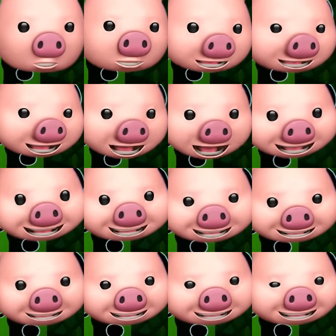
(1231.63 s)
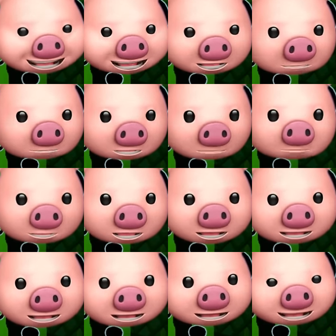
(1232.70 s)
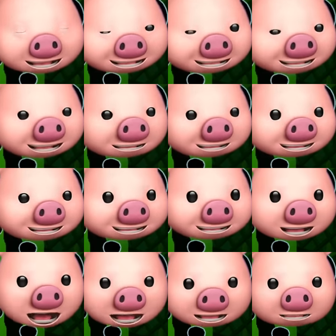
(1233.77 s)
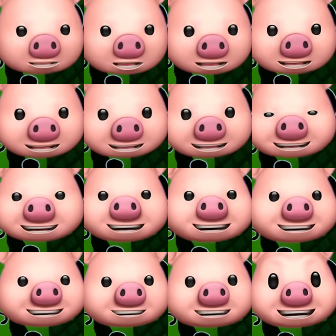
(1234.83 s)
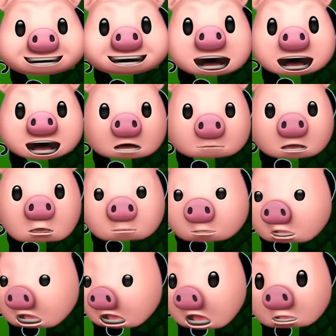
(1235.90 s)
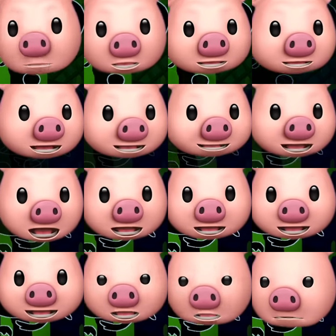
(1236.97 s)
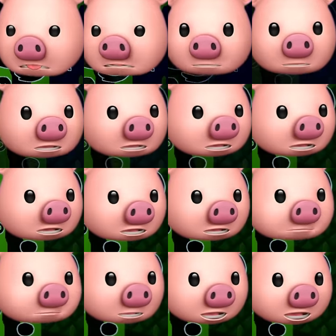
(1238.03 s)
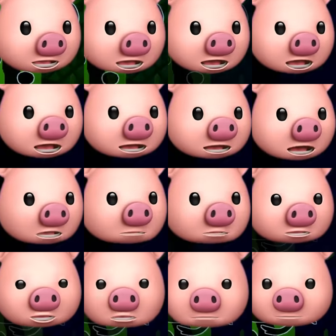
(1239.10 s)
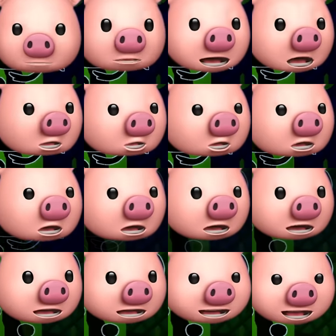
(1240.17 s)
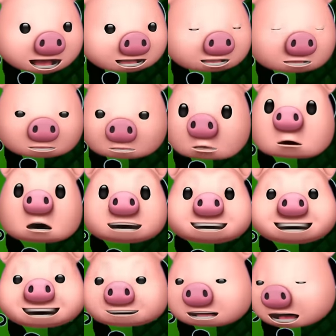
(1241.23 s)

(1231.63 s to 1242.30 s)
quit the night shift. This challenge will be completed. It doesn't even. I don't even. It doesn't even say how. Oh, oh! It says like. Pinky, I would assume Prowler. I don't know. Question